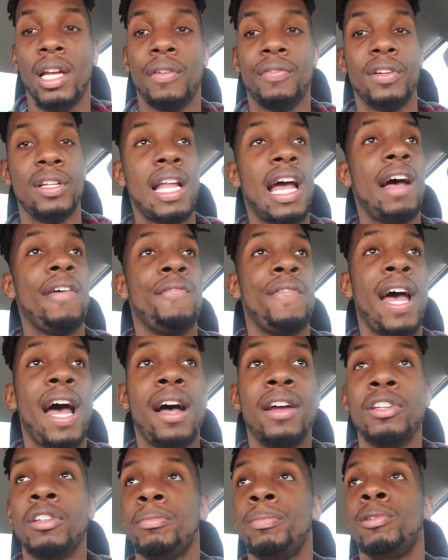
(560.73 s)
If you're not
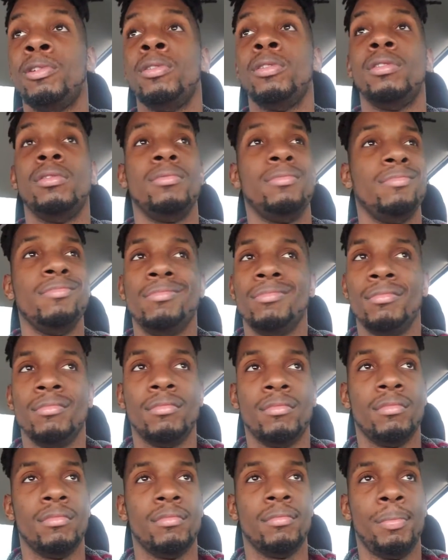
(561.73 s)
valuable,
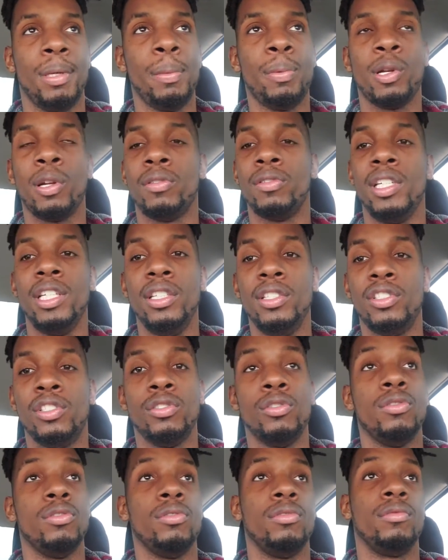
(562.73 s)
people don't need
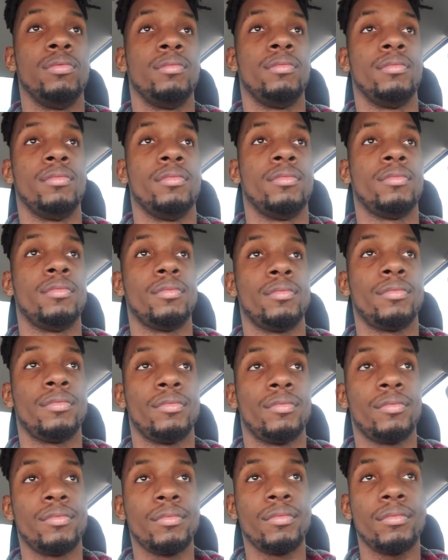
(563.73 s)

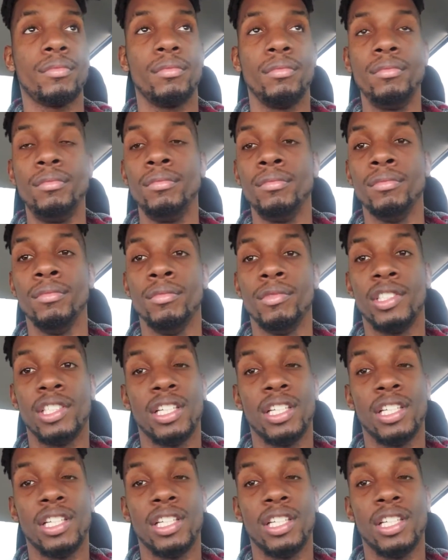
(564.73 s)
you.